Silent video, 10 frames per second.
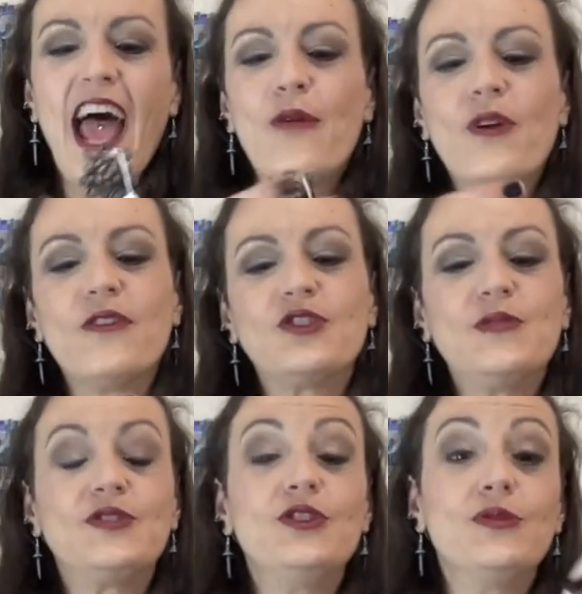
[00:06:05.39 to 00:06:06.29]
And what you're
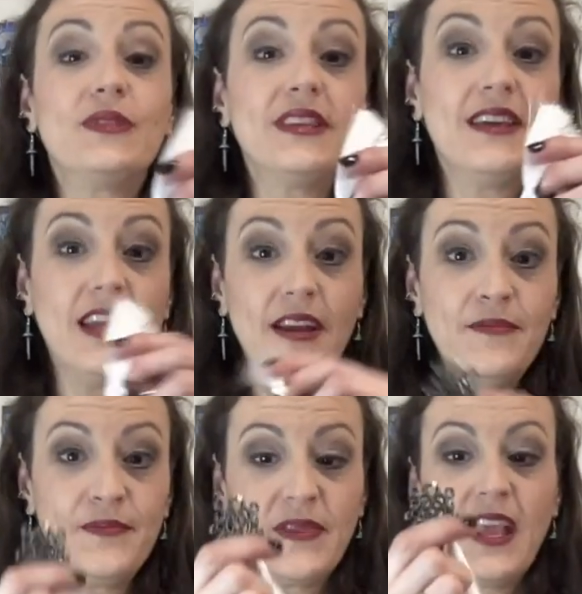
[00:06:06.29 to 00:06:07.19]
supposed to do with the
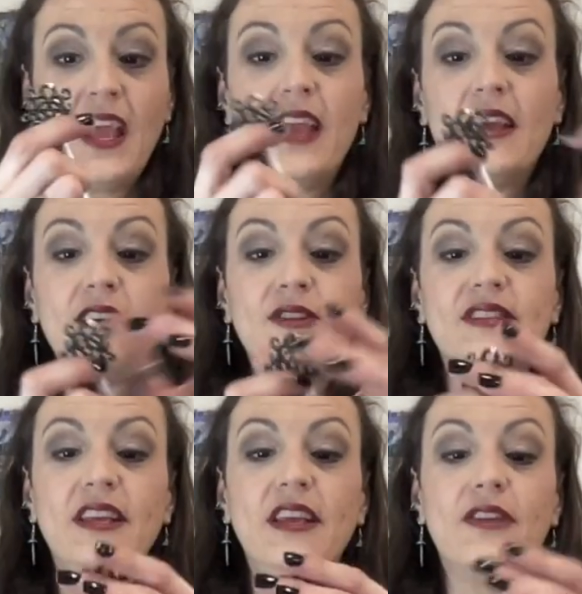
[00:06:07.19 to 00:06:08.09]
key
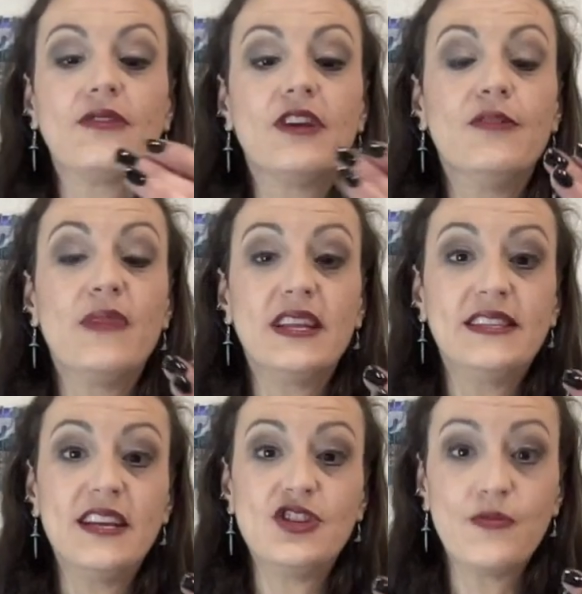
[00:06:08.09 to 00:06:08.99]
is either in
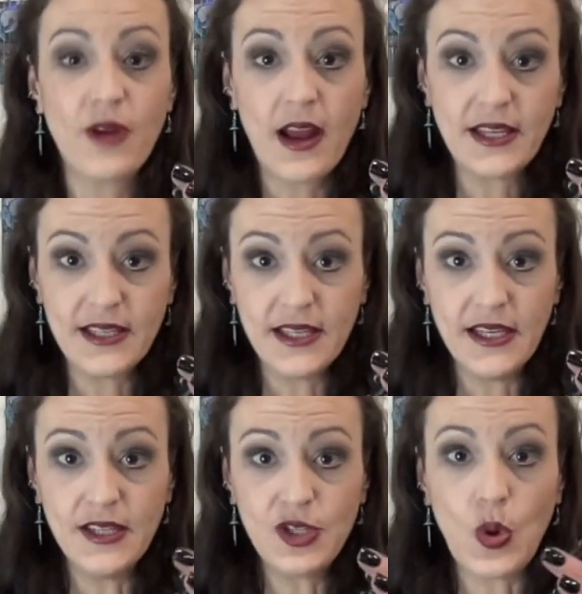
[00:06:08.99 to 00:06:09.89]
meditation
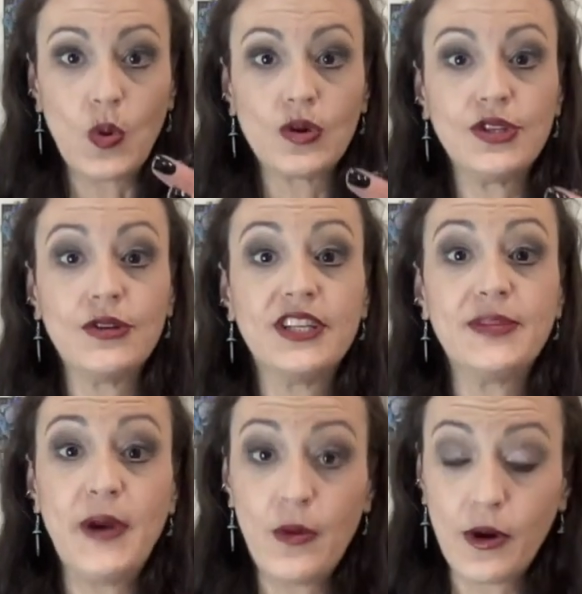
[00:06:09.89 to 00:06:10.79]
practices or during
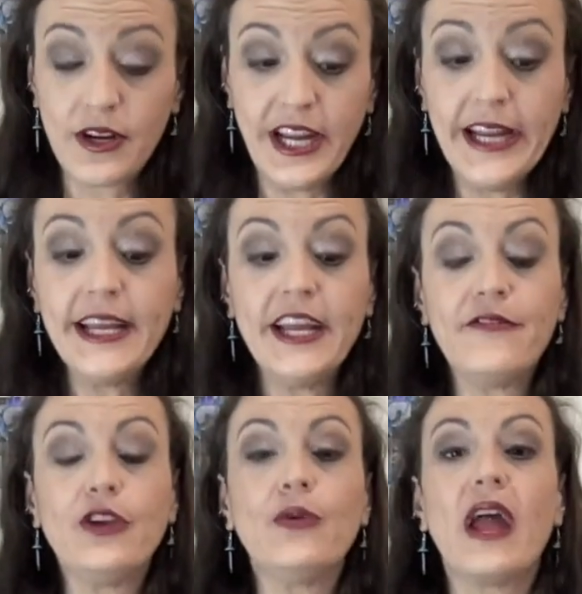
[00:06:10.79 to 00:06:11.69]
spell working,
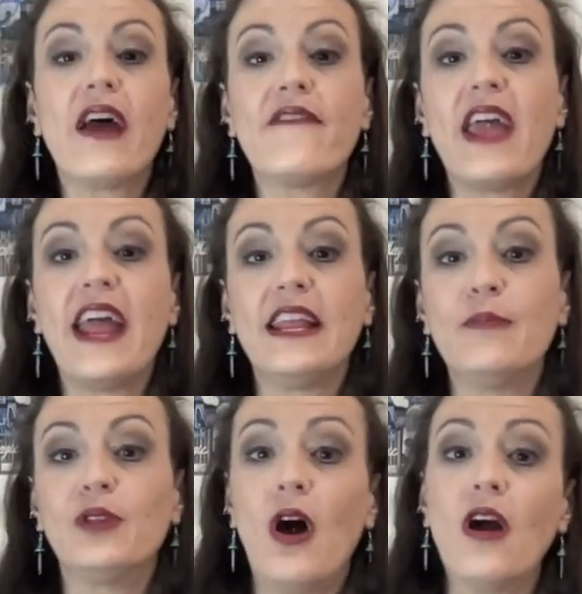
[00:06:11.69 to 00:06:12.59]
if you have any
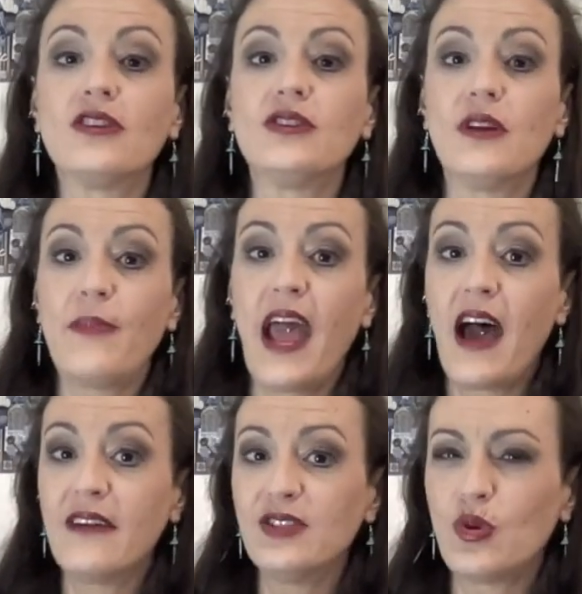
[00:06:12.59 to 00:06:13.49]
blocked
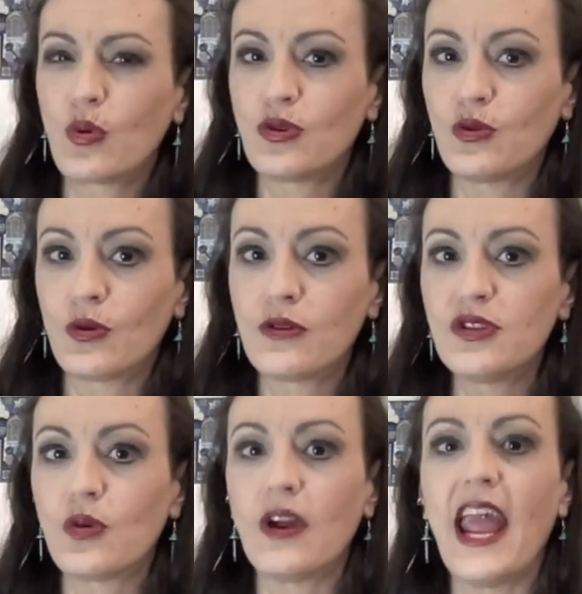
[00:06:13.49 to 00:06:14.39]
paths or
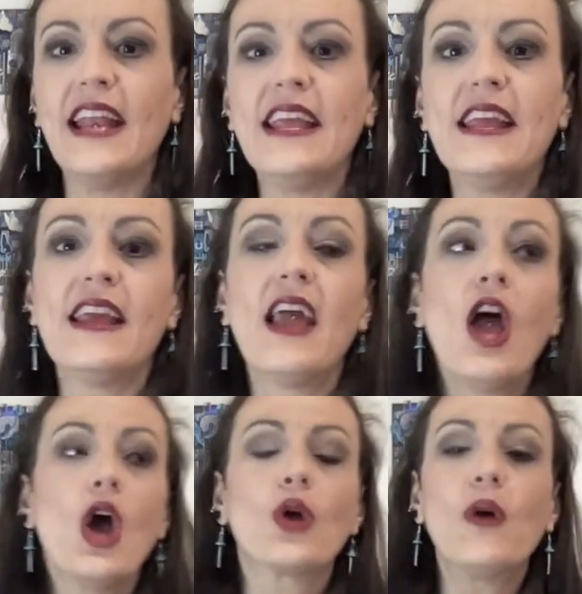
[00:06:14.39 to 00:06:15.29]
doors or any
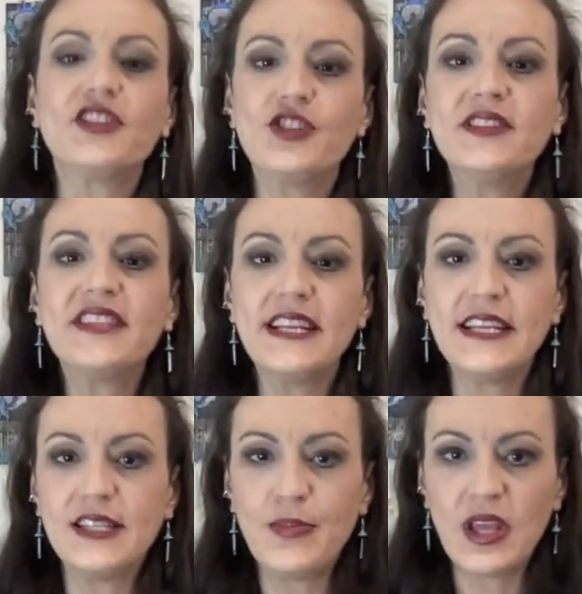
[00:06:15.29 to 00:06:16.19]
questions that
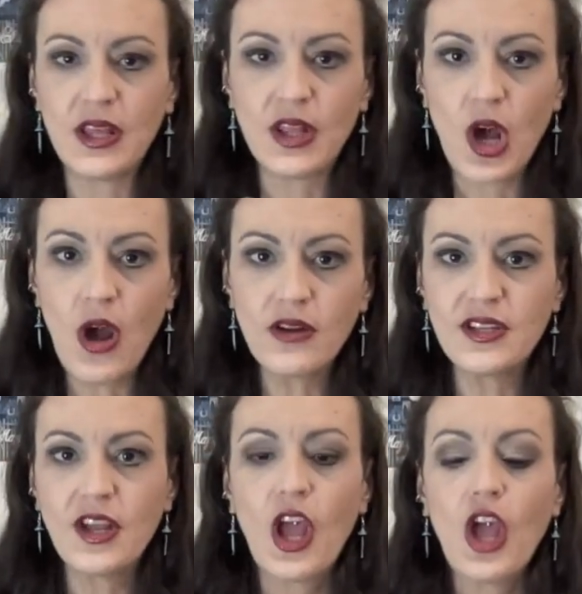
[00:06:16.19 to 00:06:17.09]
need to be
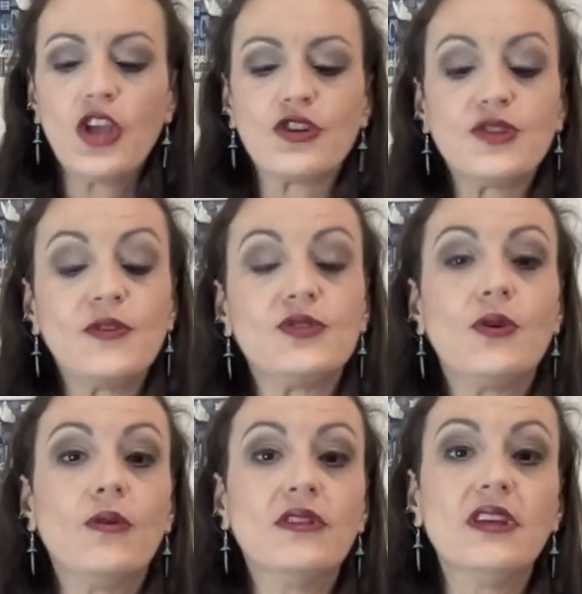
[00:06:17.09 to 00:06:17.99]
unlocked, you're supposed to
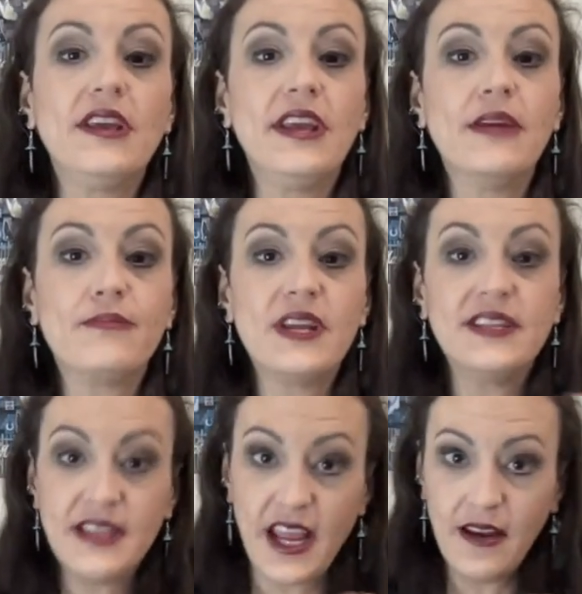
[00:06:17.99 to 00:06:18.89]
hold the key and
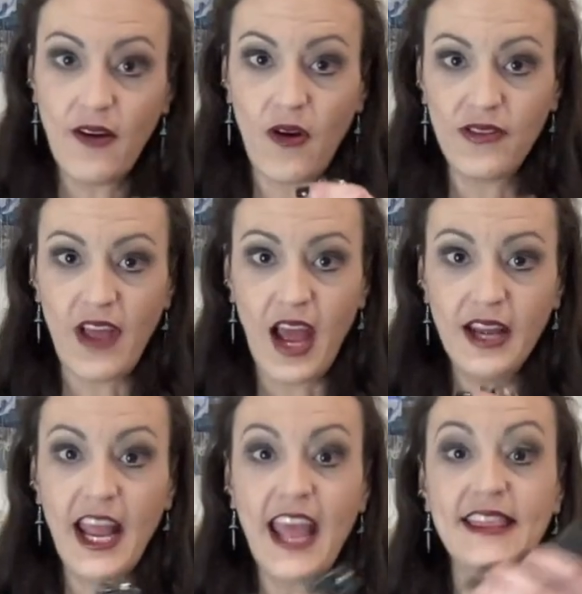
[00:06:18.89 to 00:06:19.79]
meditate on
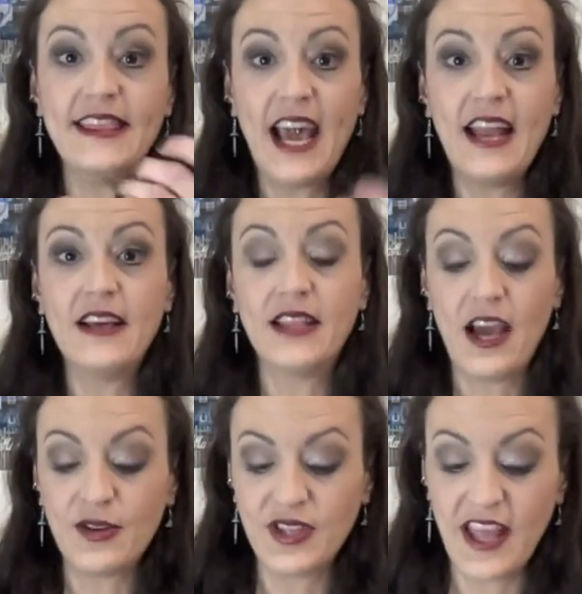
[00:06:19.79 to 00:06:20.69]
that. And that
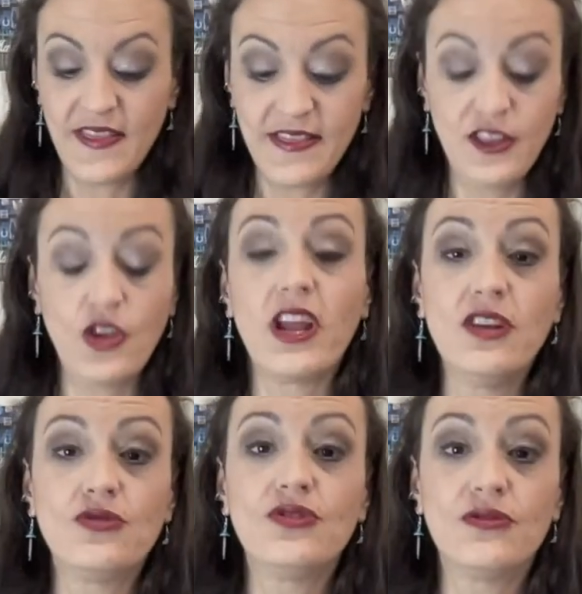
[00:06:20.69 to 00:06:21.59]
allows, and your
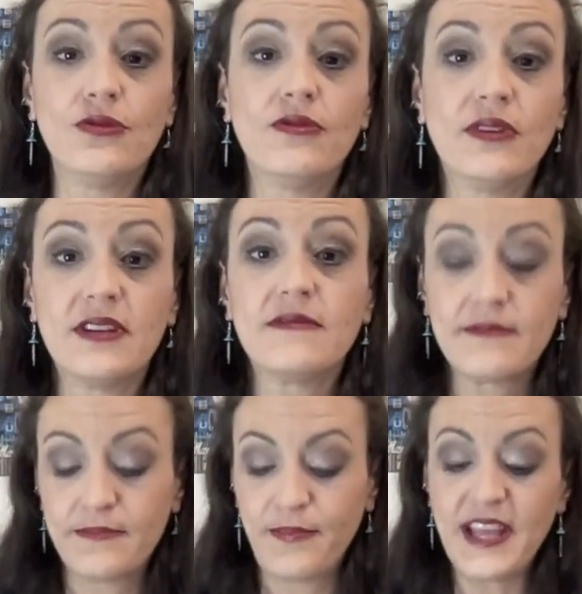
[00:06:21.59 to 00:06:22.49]
angels will
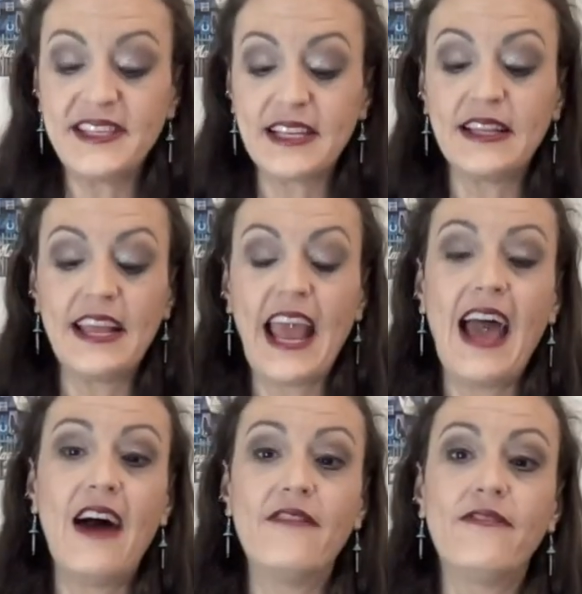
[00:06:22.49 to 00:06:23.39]
basically
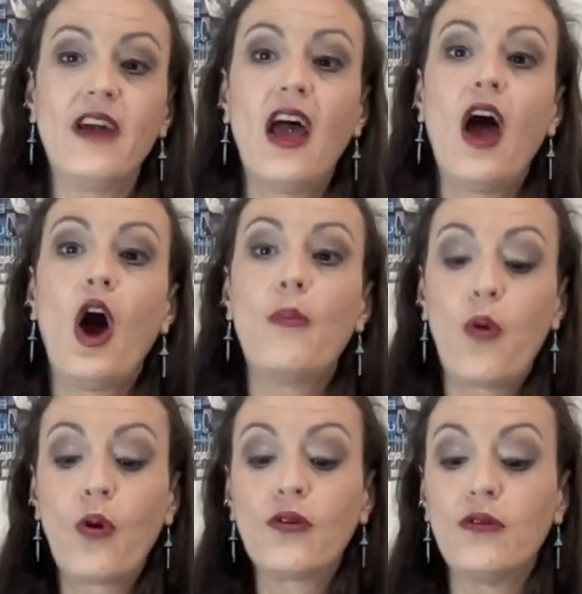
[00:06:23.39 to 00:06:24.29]
have a
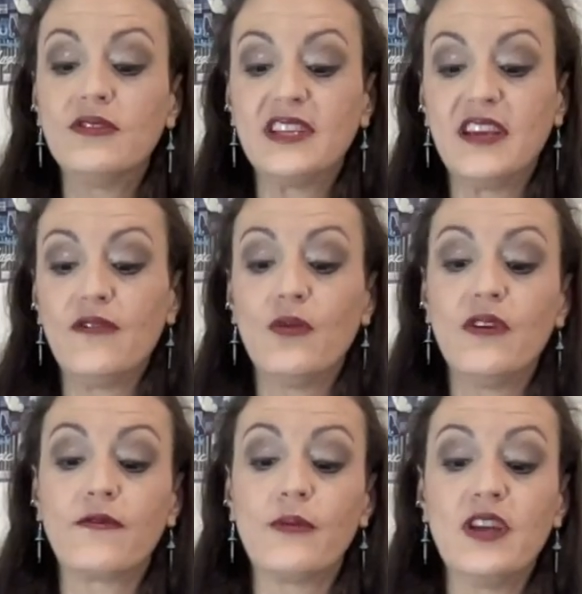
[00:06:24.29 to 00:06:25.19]
portal to give you
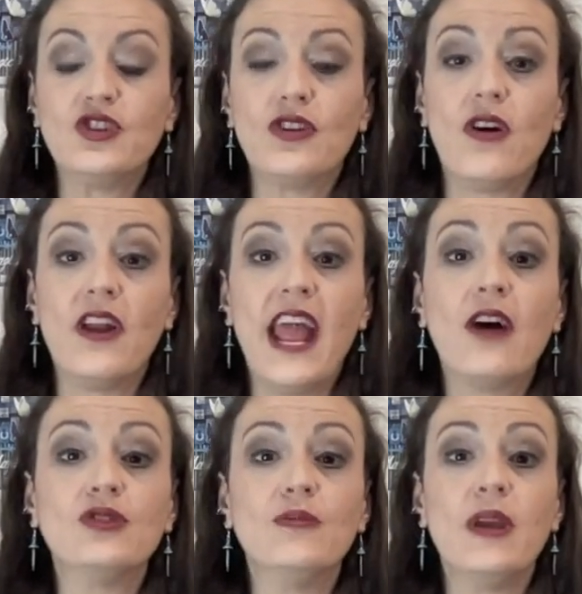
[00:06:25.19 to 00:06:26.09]
information on
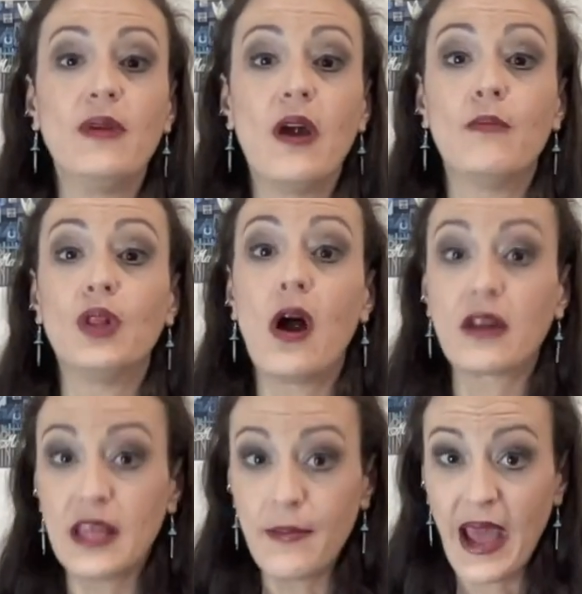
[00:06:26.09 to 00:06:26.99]
how to maybe
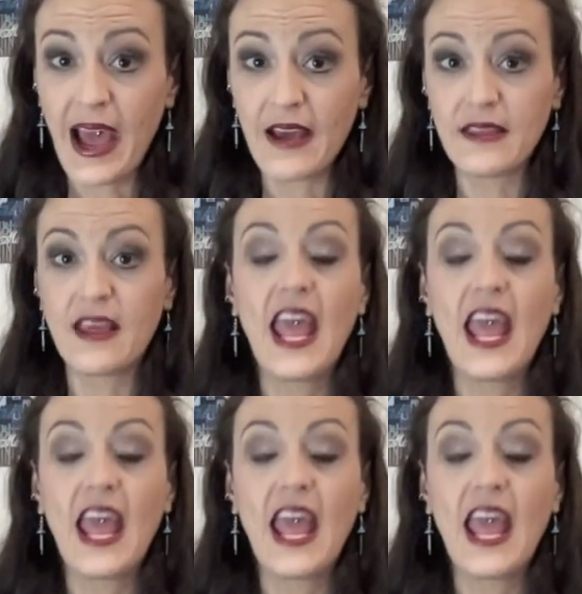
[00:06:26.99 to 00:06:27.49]
unblock that path.